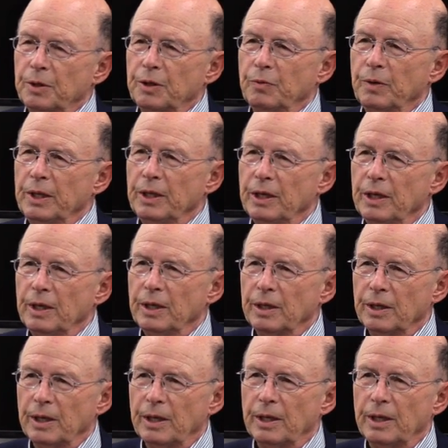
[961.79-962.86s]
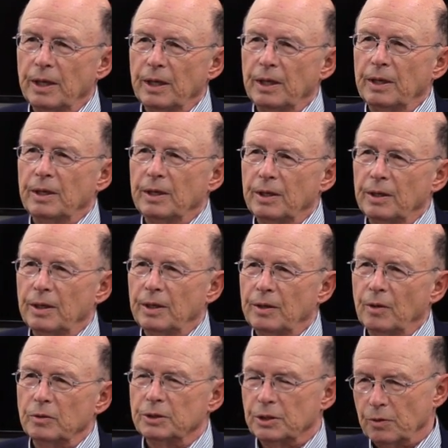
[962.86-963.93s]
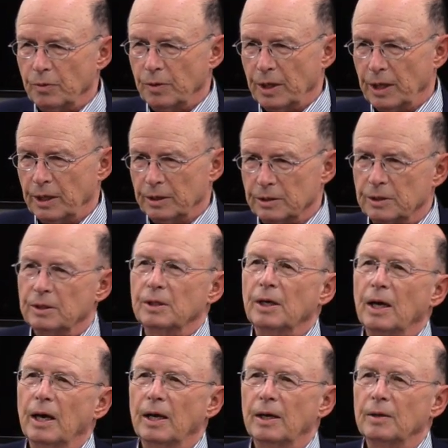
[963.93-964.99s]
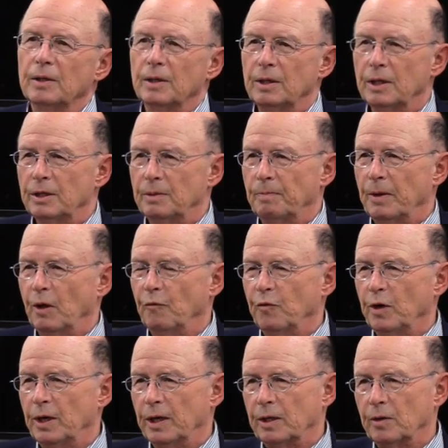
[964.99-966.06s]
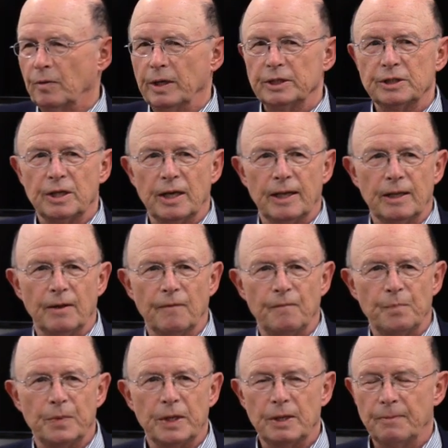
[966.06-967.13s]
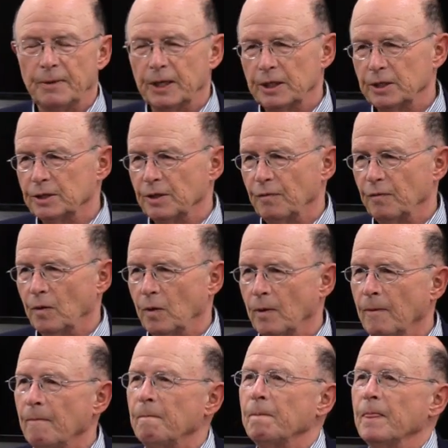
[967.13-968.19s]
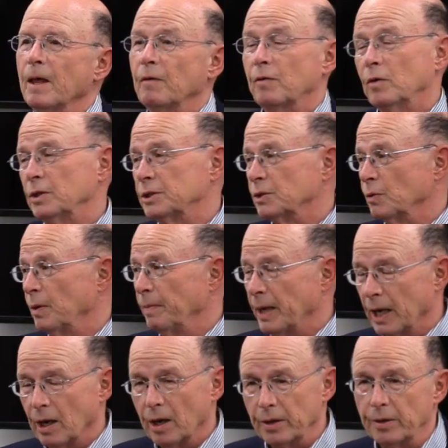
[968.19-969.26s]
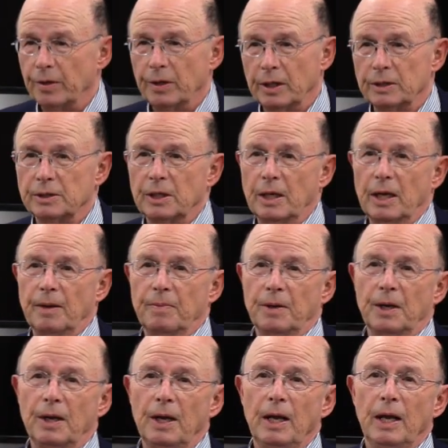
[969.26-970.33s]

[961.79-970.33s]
between the uh, those two things, uh, the Balfour Declaration and the, the partition vote, of course, there were many other things that happened.